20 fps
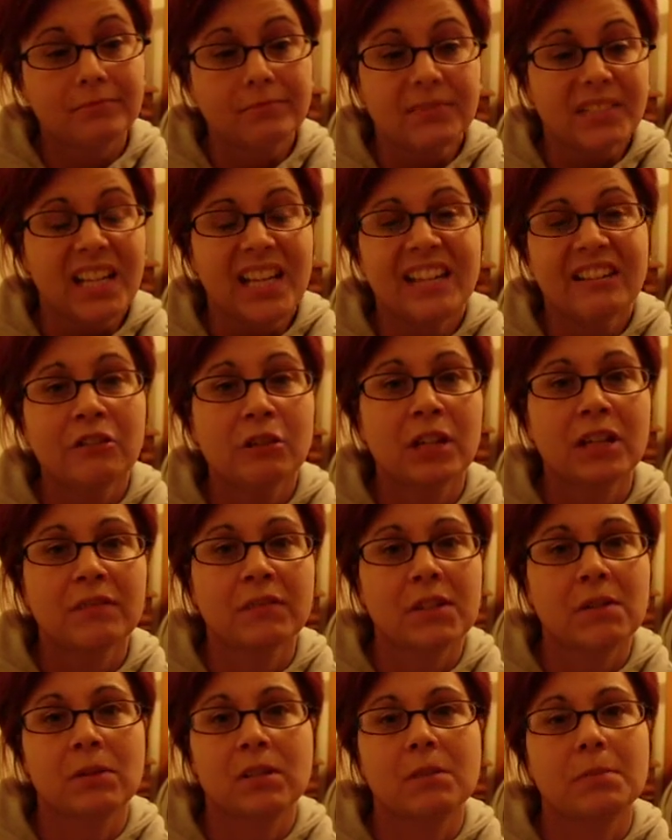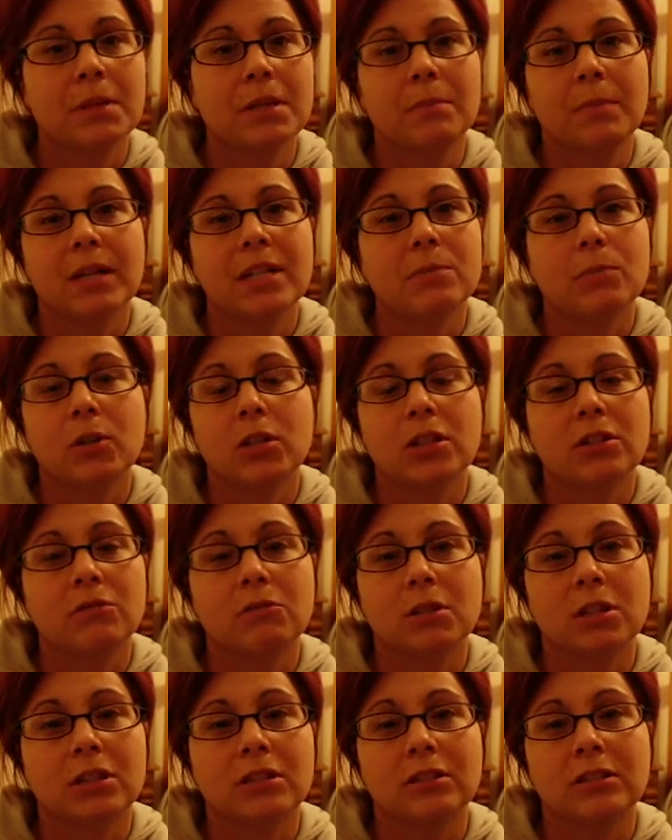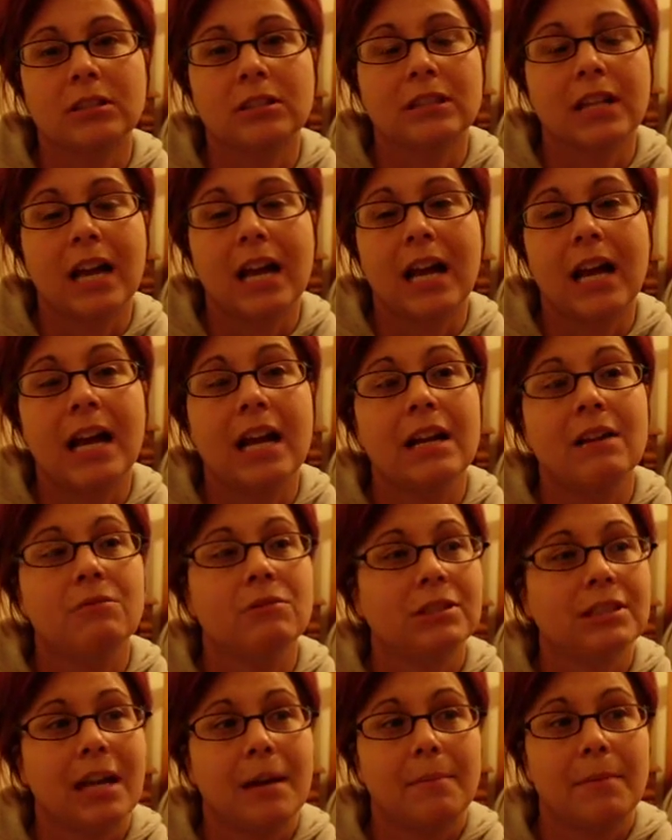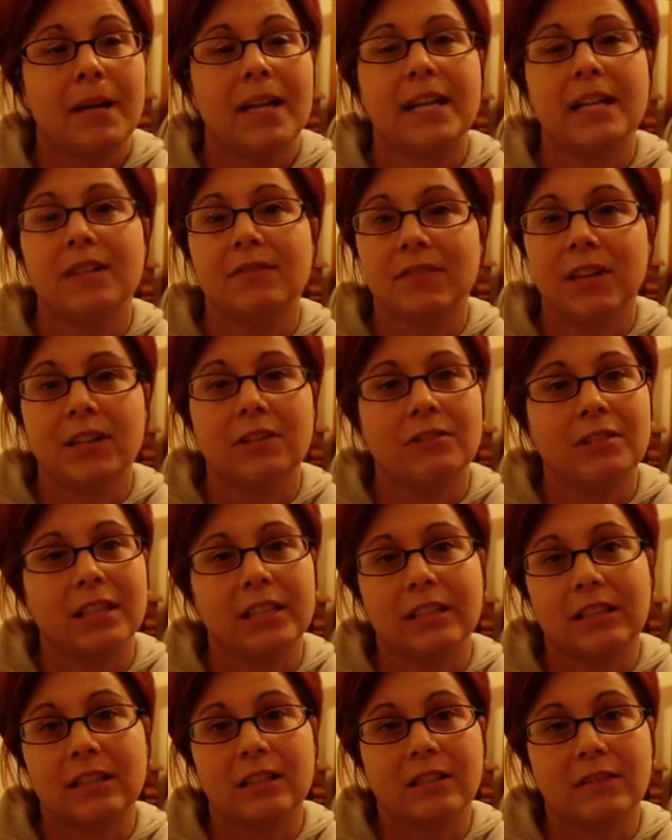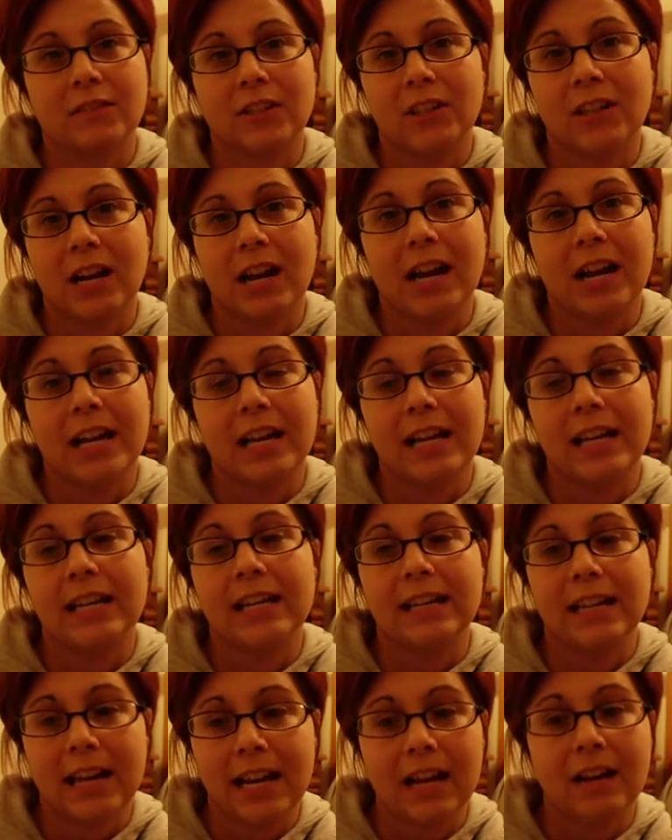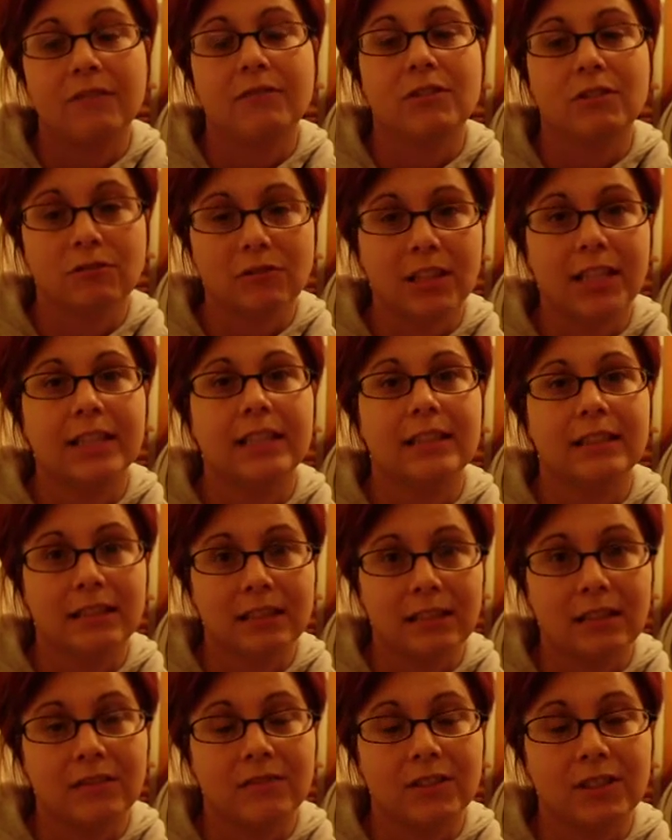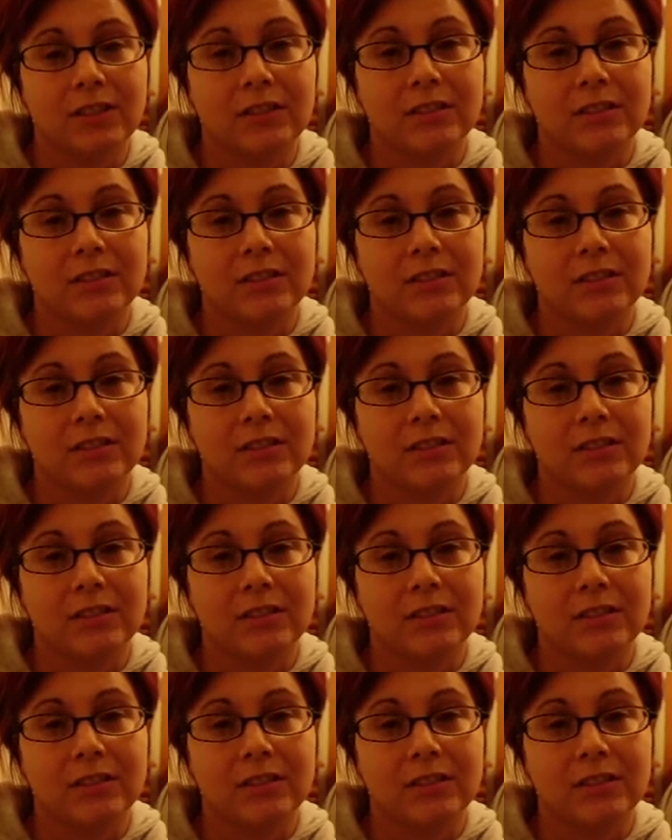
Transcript: I don't care if it's supposed to be the best book in the world. I will not buy it if I don't like the cover. I have to like the cover.